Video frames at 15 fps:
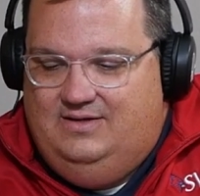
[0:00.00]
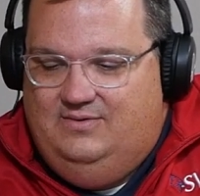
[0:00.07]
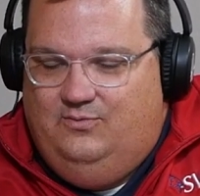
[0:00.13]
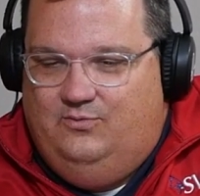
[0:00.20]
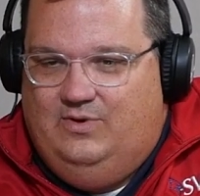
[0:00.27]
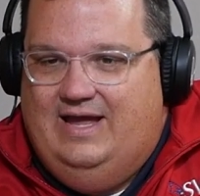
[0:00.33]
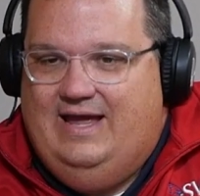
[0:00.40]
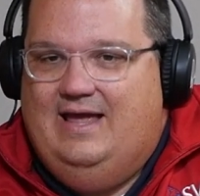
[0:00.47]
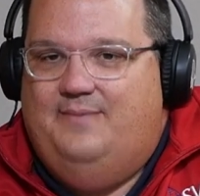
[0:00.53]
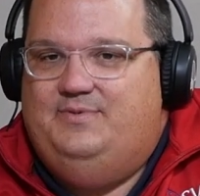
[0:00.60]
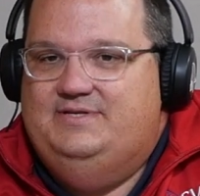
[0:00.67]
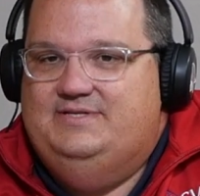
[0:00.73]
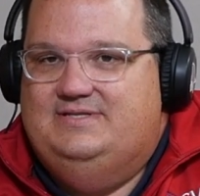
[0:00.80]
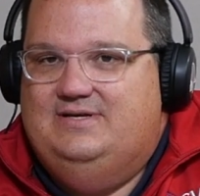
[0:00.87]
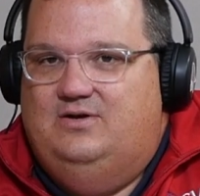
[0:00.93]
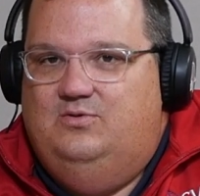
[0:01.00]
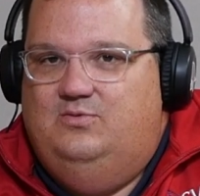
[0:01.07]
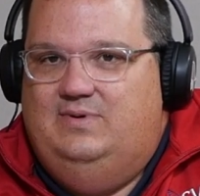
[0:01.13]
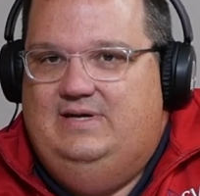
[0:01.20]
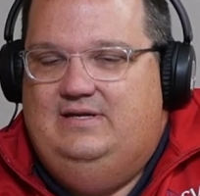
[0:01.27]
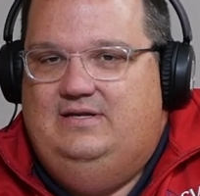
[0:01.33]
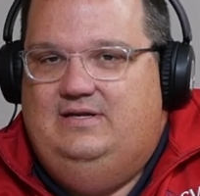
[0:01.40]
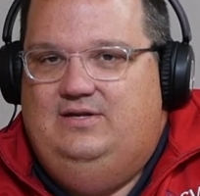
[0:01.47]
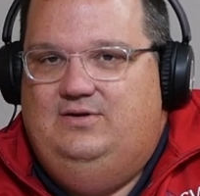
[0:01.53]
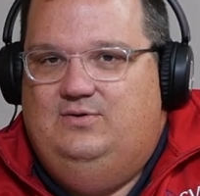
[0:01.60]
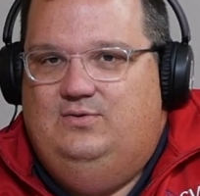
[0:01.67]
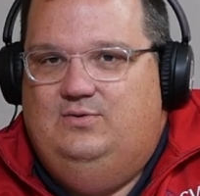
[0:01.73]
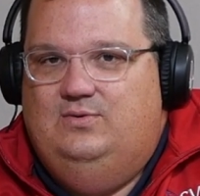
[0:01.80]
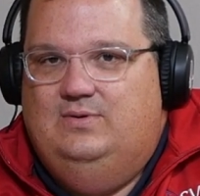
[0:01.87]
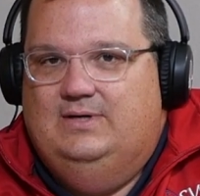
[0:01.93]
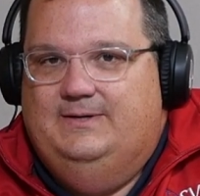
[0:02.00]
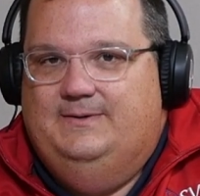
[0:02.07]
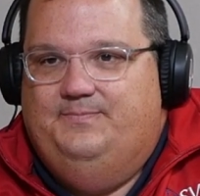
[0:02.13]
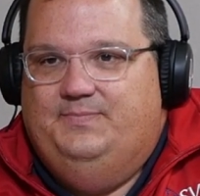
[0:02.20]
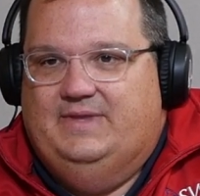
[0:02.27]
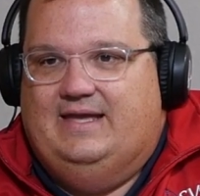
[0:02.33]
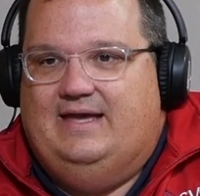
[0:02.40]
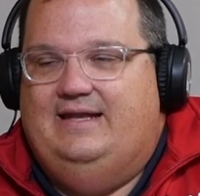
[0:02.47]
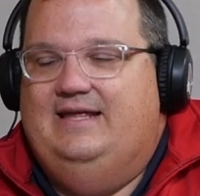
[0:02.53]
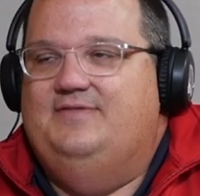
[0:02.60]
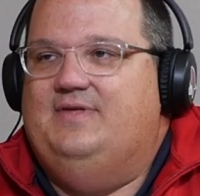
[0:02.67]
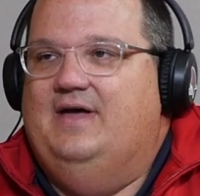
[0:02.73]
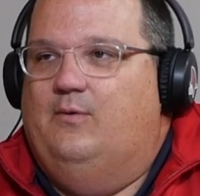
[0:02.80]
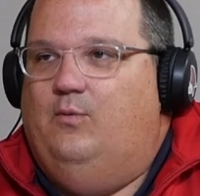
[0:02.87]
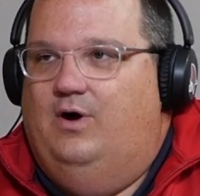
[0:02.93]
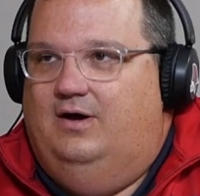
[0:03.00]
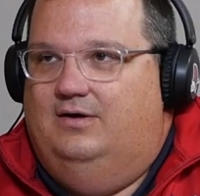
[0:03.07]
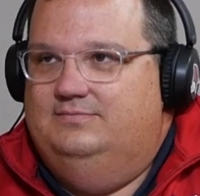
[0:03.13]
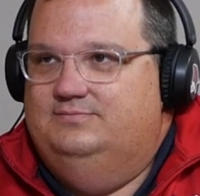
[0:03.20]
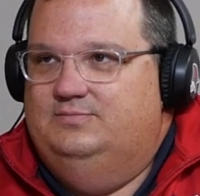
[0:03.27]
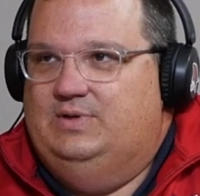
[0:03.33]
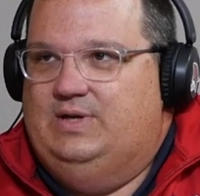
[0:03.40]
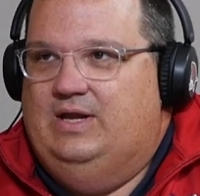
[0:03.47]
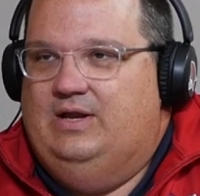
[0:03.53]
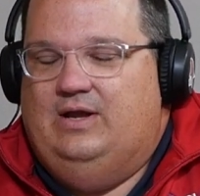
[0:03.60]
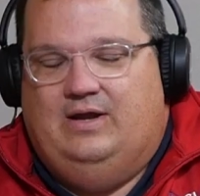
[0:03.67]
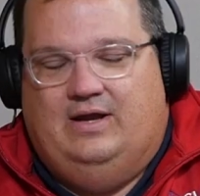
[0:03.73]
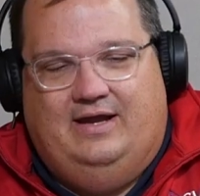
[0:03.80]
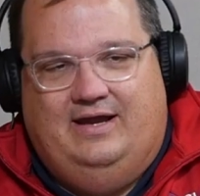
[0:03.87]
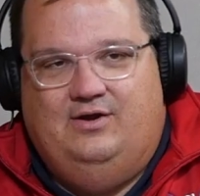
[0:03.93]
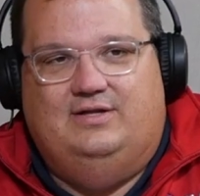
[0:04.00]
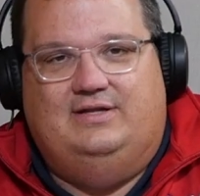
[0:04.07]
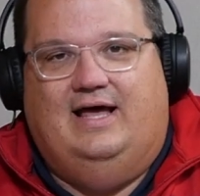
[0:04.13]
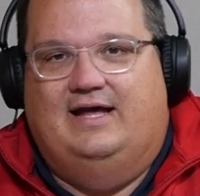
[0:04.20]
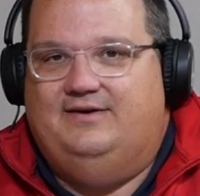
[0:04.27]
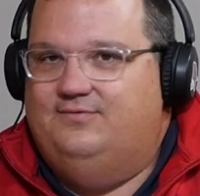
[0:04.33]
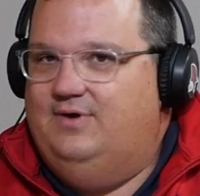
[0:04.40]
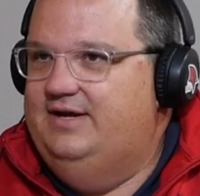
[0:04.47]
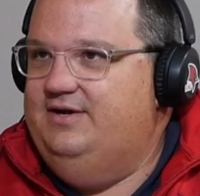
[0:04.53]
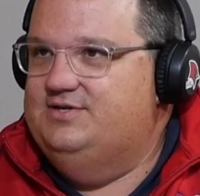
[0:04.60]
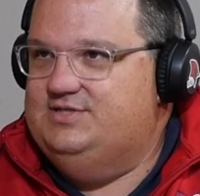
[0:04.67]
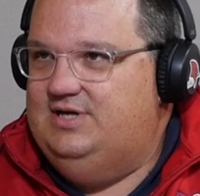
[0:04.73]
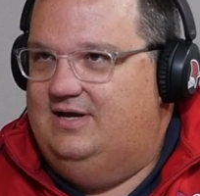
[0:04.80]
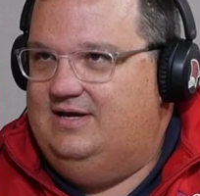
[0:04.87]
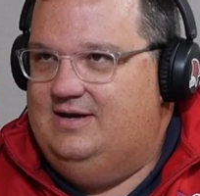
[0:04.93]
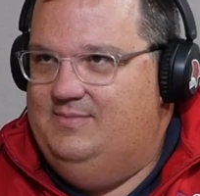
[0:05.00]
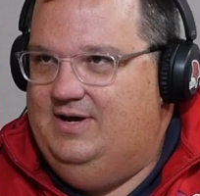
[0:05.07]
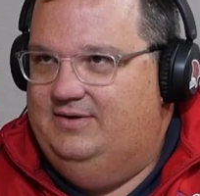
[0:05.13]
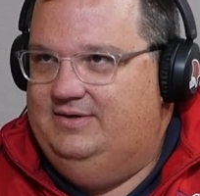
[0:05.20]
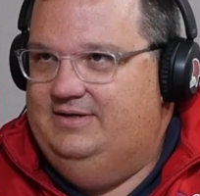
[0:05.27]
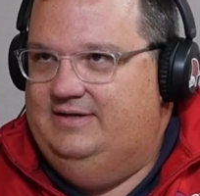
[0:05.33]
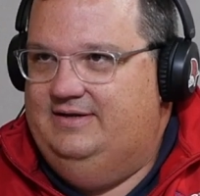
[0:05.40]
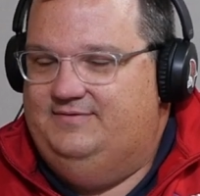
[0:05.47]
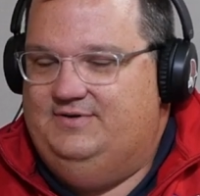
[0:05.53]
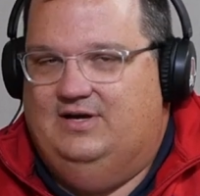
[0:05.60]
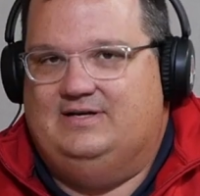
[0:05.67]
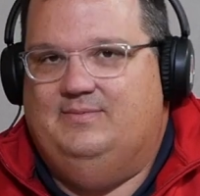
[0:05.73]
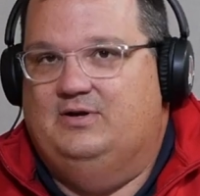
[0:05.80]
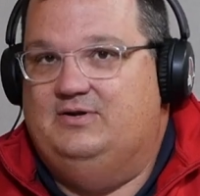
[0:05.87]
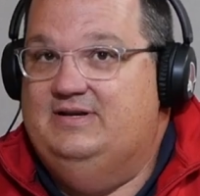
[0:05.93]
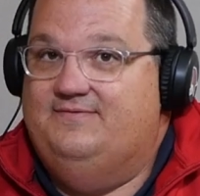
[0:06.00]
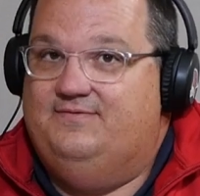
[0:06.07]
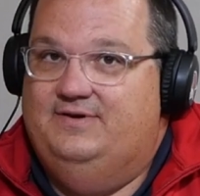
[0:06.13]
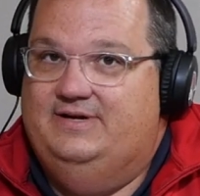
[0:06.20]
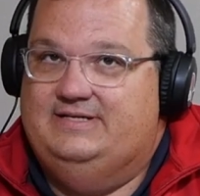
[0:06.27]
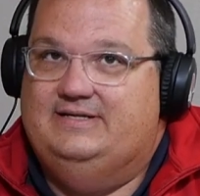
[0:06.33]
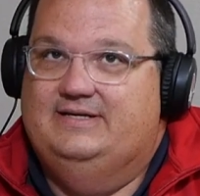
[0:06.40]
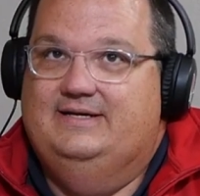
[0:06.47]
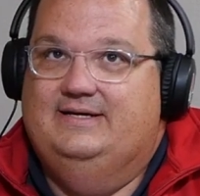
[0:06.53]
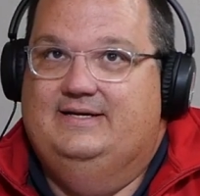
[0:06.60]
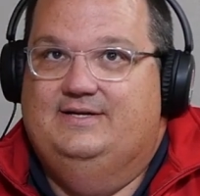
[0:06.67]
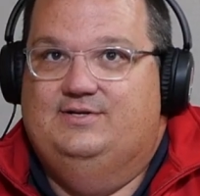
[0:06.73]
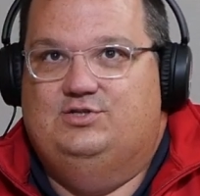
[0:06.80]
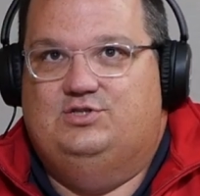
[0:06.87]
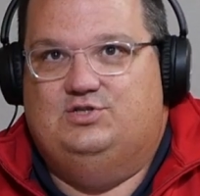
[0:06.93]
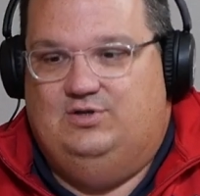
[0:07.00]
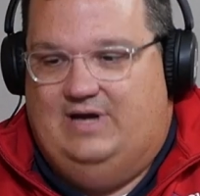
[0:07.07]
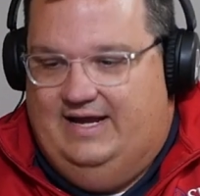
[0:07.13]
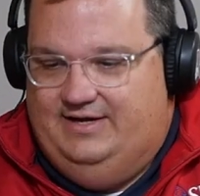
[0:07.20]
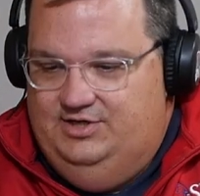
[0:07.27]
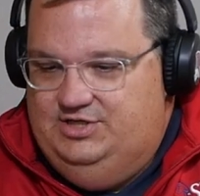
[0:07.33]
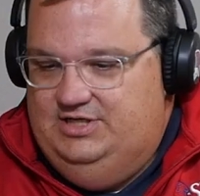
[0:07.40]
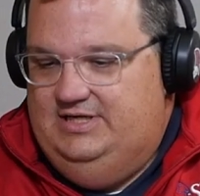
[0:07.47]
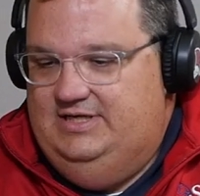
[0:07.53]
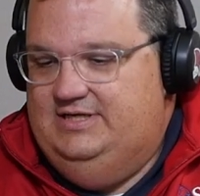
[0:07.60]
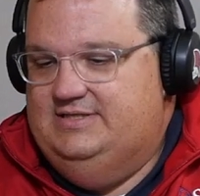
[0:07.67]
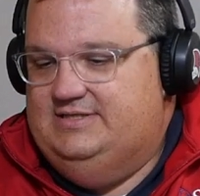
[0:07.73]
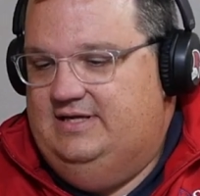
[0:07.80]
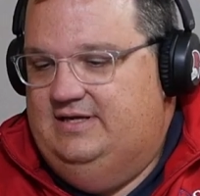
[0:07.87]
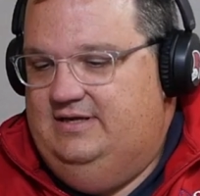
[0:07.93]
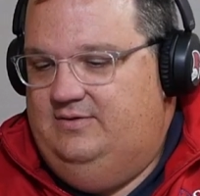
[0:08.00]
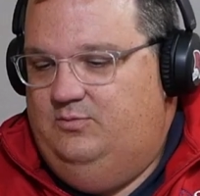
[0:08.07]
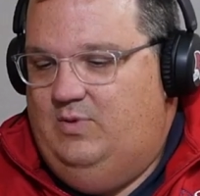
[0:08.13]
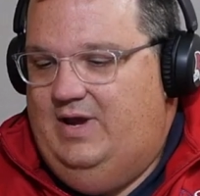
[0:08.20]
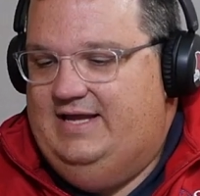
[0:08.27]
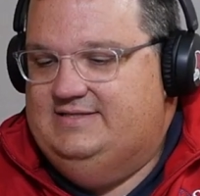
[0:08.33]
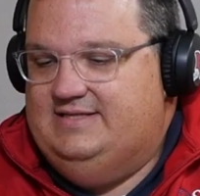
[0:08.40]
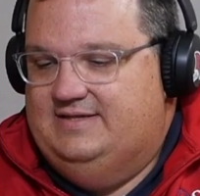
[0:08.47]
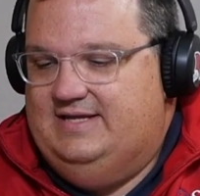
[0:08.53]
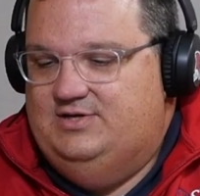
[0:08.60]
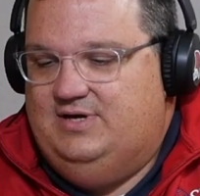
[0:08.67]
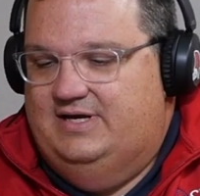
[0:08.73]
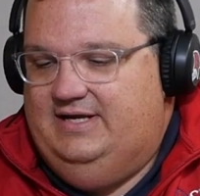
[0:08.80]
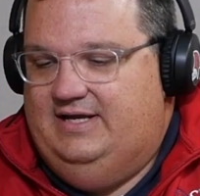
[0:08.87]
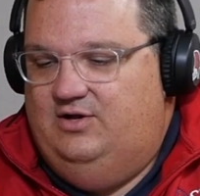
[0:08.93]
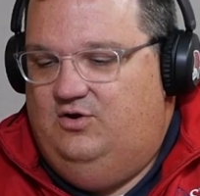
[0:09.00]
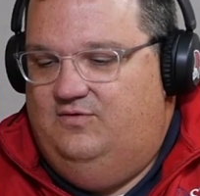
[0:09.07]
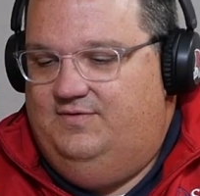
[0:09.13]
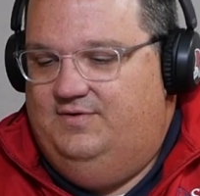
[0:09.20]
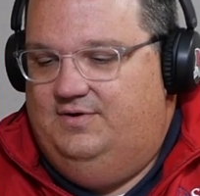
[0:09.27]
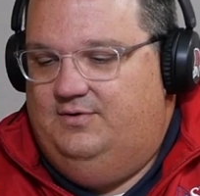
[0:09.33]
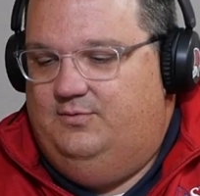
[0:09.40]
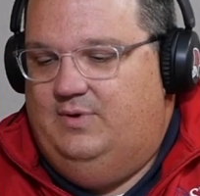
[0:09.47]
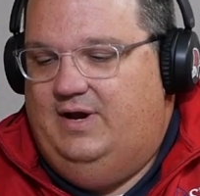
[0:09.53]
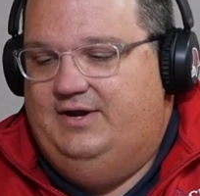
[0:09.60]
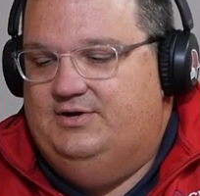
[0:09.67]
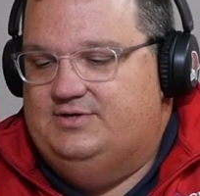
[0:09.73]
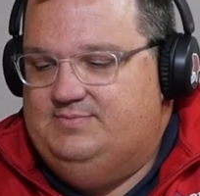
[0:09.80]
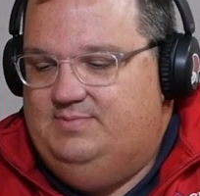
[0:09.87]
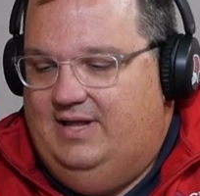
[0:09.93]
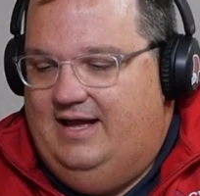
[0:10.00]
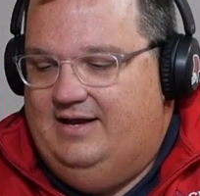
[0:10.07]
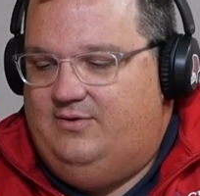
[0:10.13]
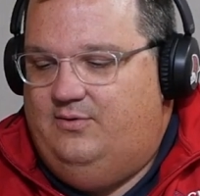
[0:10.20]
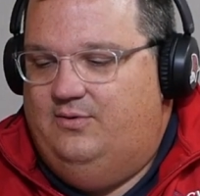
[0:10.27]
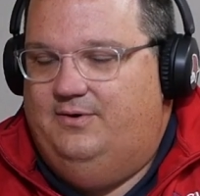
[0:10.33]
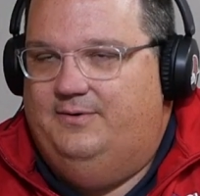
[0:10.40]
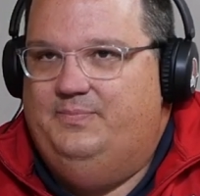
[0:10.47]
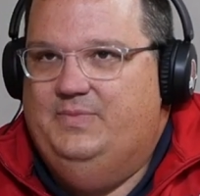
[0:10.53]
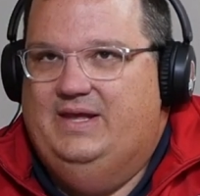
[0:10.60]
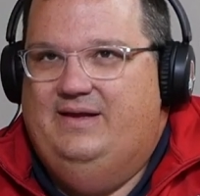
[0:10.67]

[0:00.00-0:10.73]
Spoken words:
What happens though when you kind of hit that wall? I hear a lot of writers talk about it, and they've talked about different strategies and ways that they try to get over writer's block, or